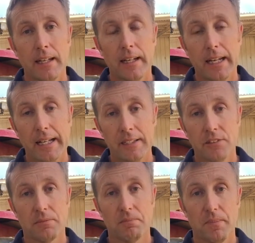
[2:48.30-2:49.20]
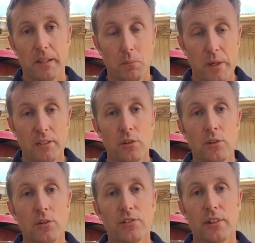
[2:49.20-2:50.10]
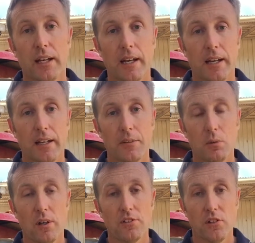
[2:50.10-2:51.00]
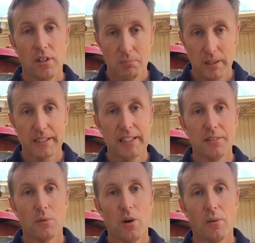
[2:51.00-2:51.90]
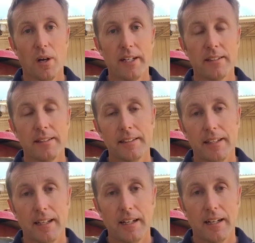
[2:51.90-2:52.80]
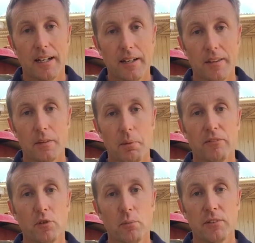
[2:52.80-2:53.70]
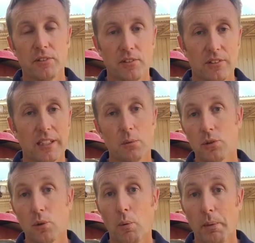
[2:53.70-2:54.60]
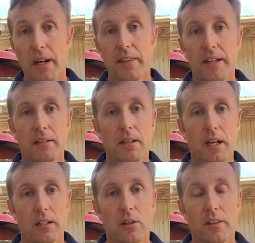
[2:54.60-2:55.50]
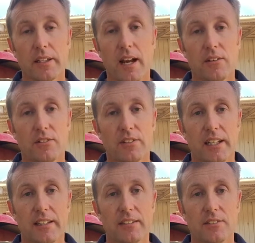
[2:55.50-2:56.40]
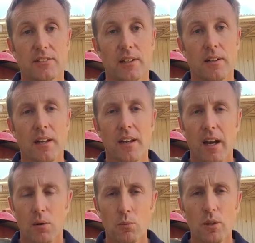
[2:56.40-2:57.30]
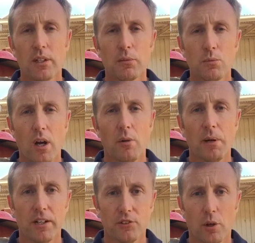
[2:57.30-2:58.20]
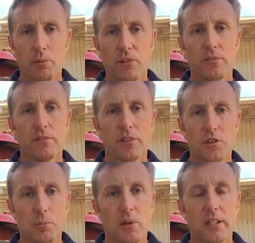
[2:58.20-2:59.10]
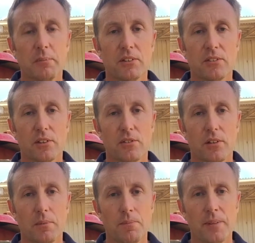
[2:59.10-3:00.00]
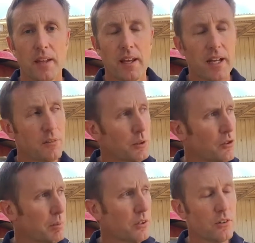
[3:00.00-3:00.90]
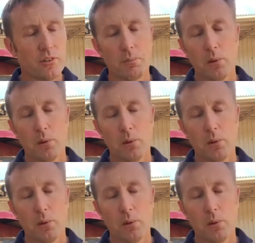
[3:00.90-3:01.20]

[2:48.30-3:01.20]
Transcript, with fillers: and when used uh, at the right time, again, the right rate, uh, the performance is equal to or better than a lot of the current standards. So a really robust option for spiny emex control. And if we drop across the